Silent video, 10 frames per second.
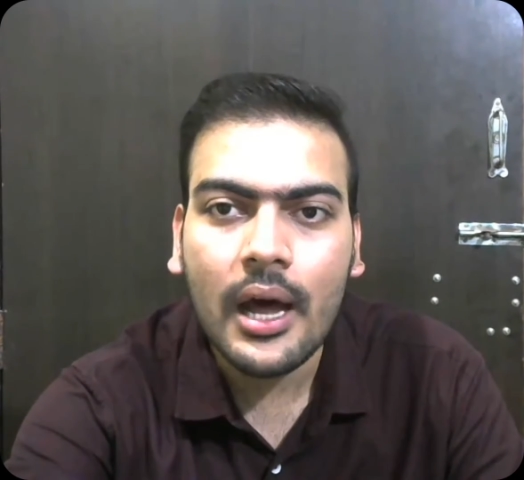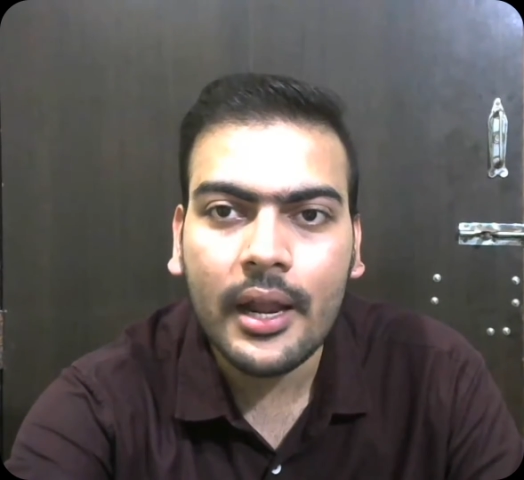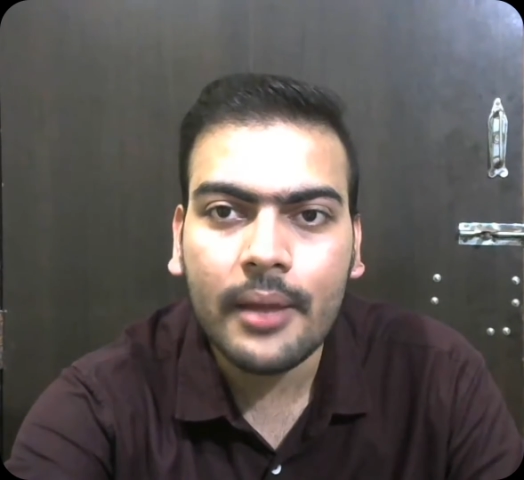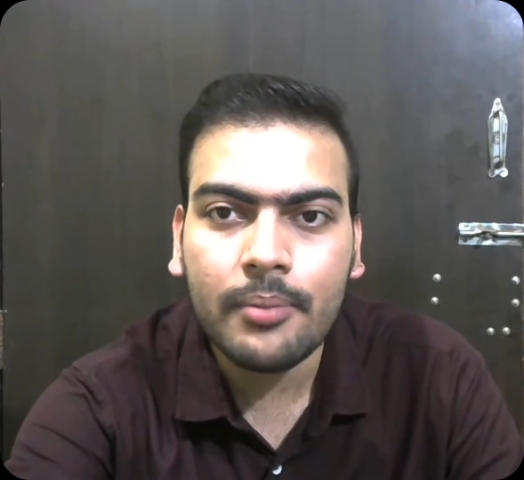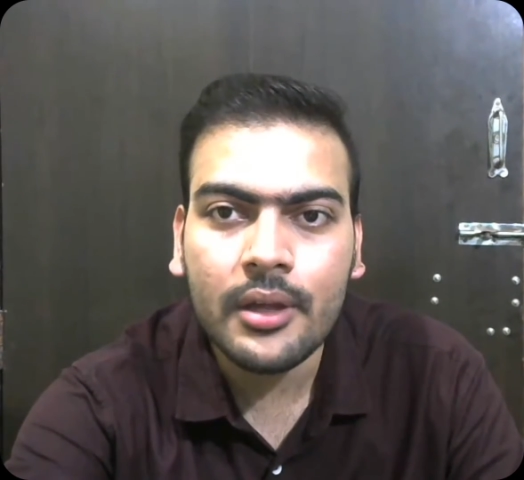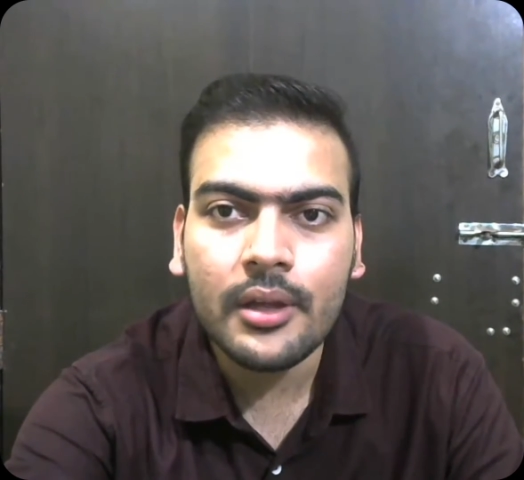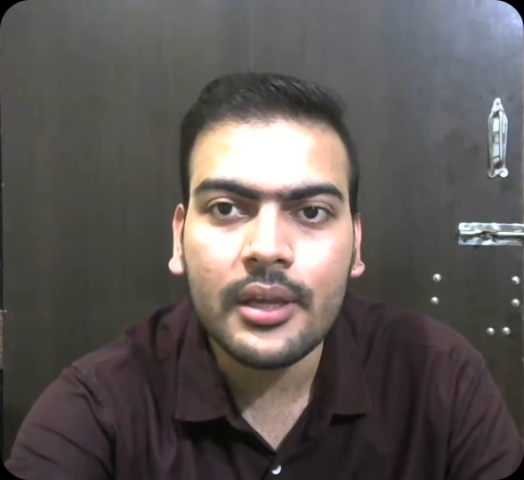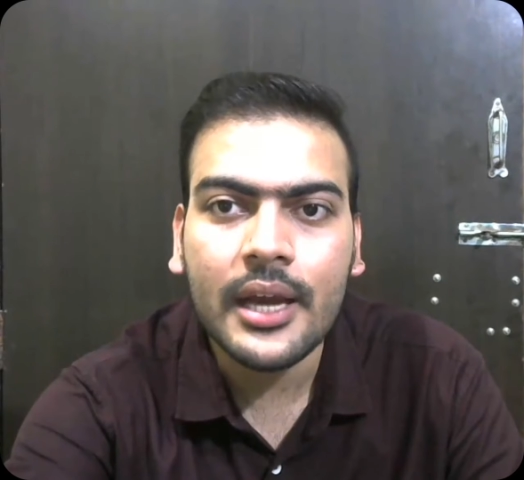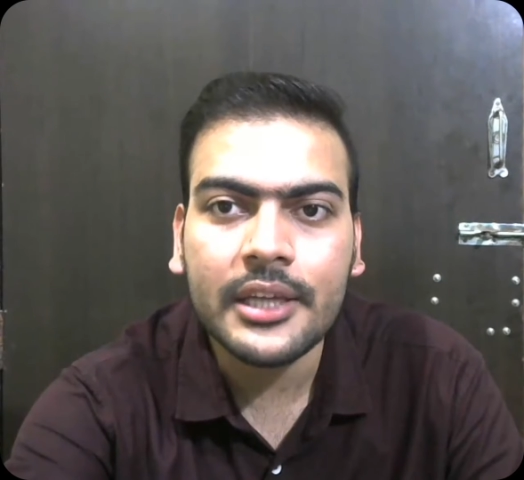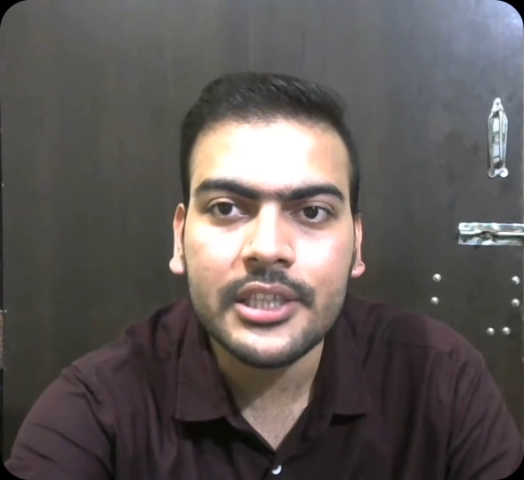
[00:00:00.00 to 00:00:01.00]
RIP,
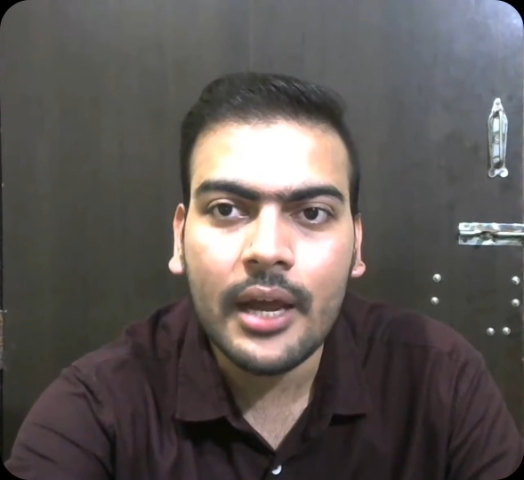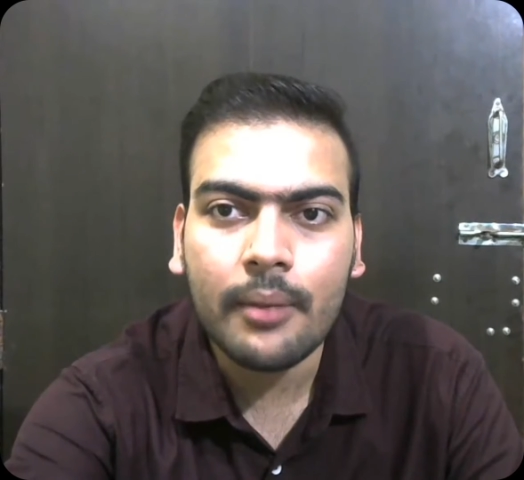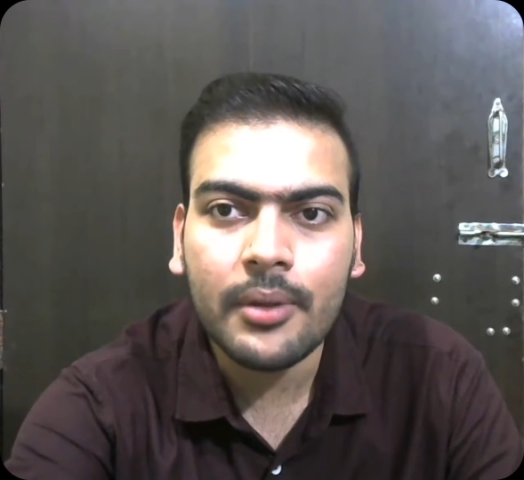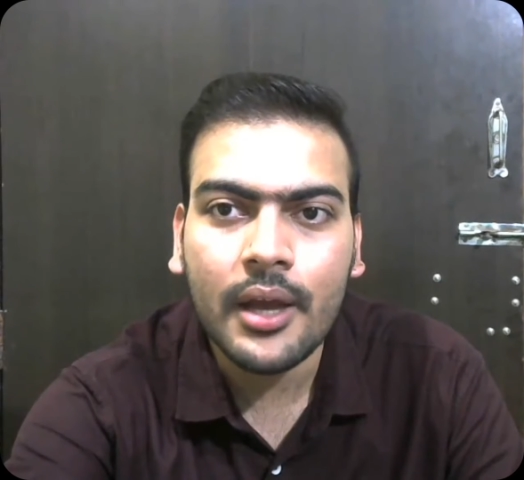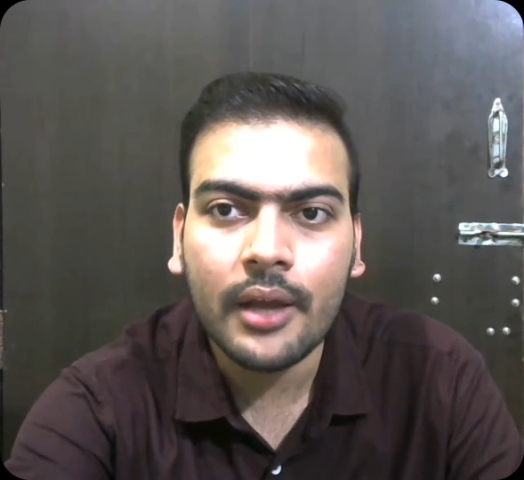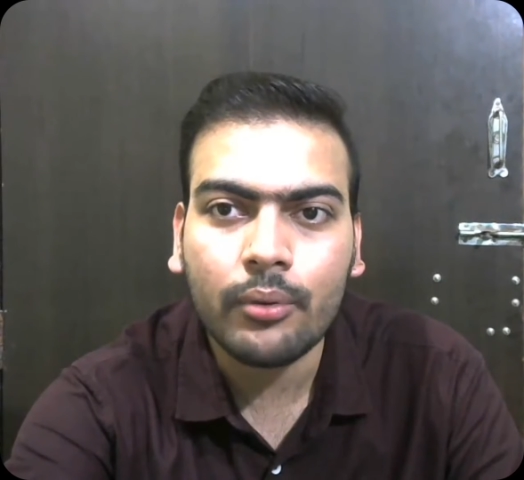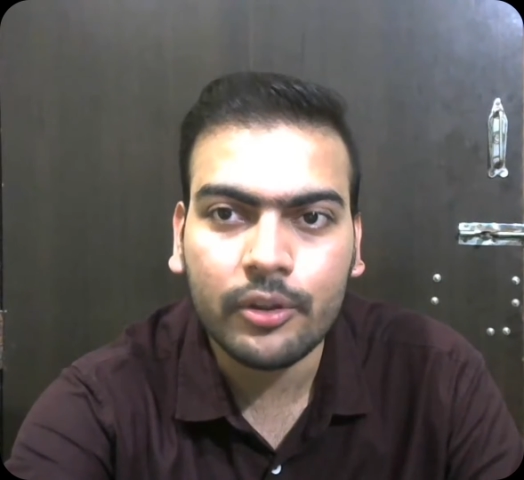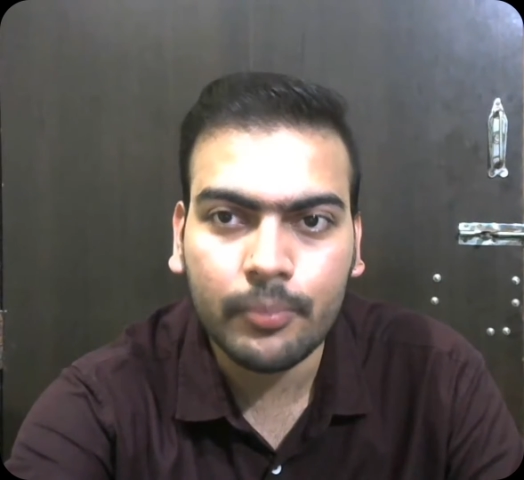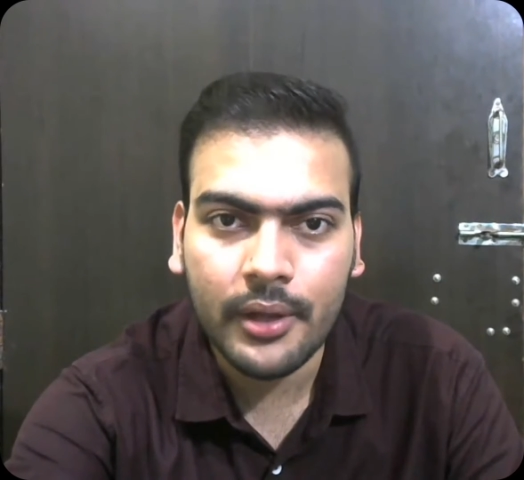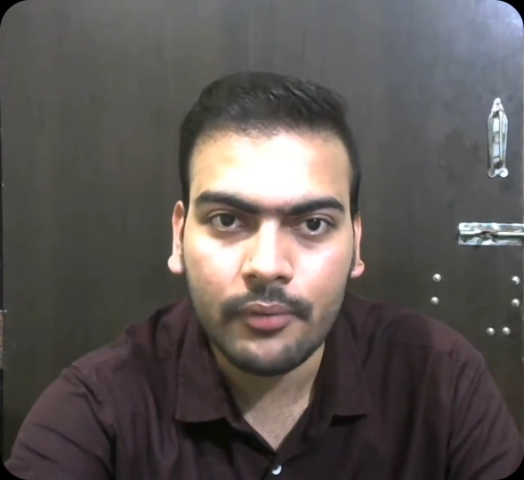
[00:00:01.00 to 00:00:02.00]
EIGRP, and
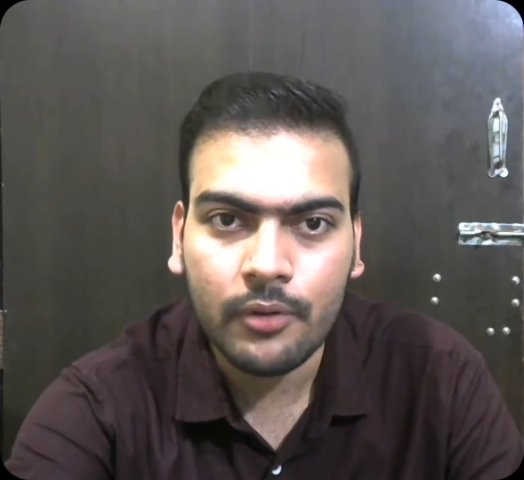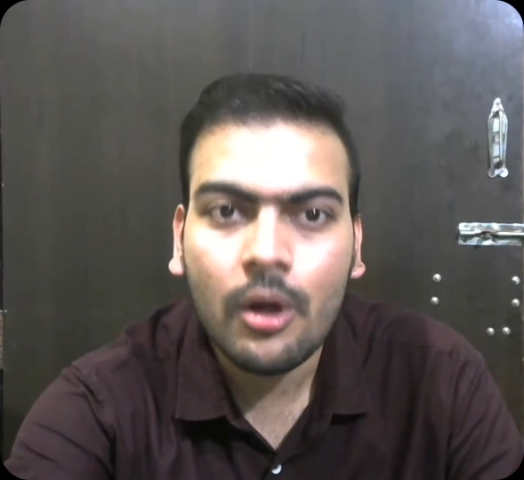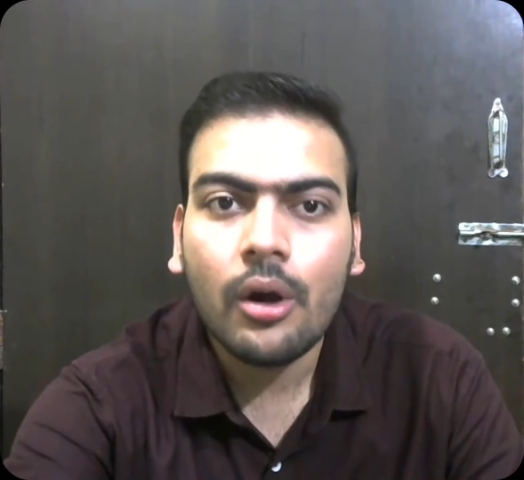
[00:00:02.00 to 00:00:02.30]
OSPF.